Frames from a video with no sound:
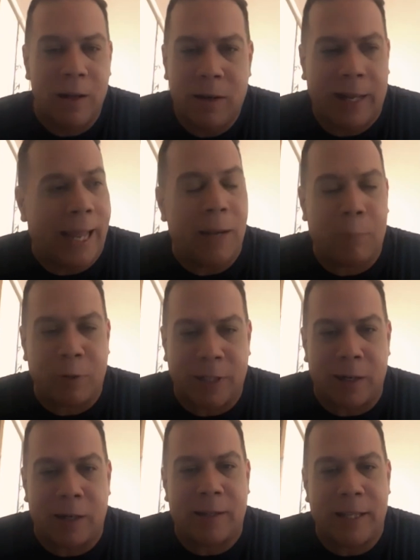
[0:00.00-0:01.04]
like
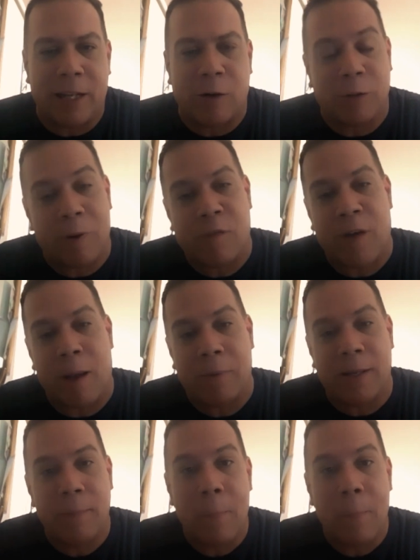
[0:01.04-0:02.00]
80% of the theater was my family,